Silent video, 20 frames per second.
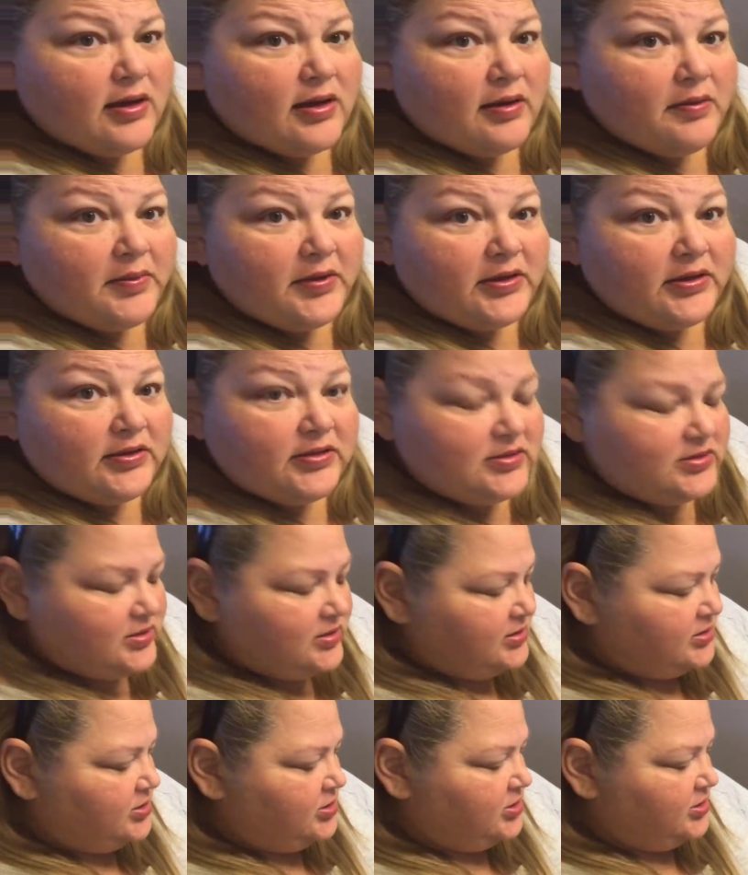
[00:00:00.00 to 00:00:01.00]
I mean, this
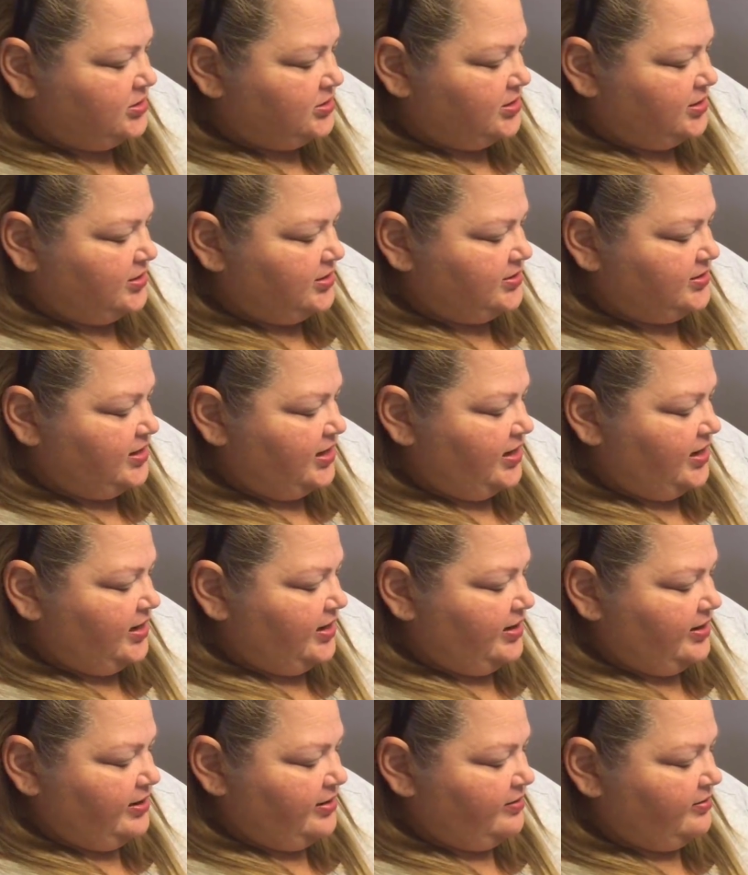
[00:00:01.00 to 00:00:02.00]
is just gonna
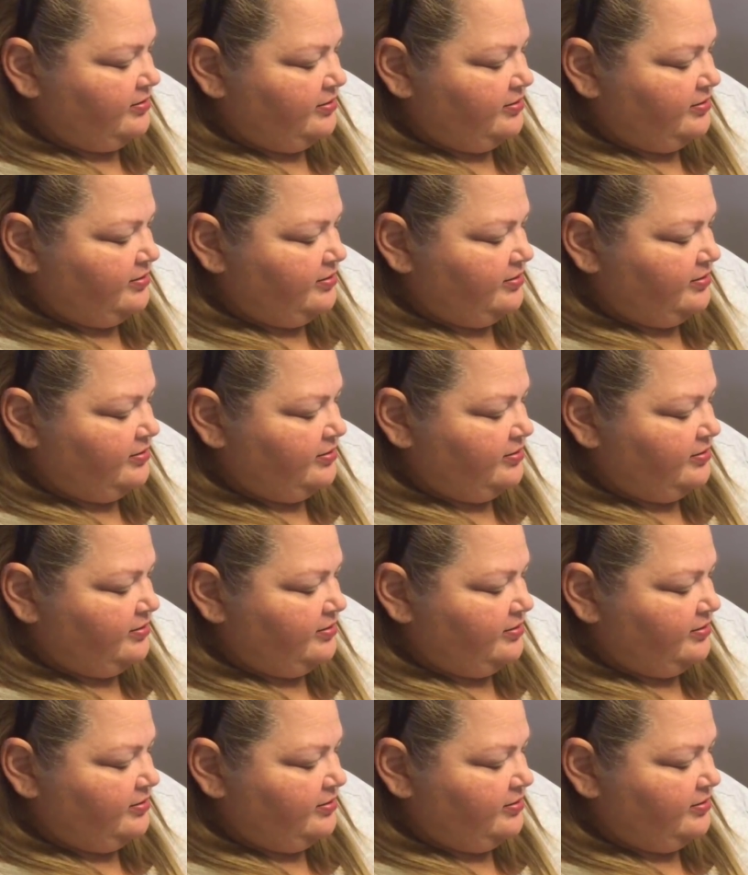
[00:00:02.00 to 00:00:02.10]
take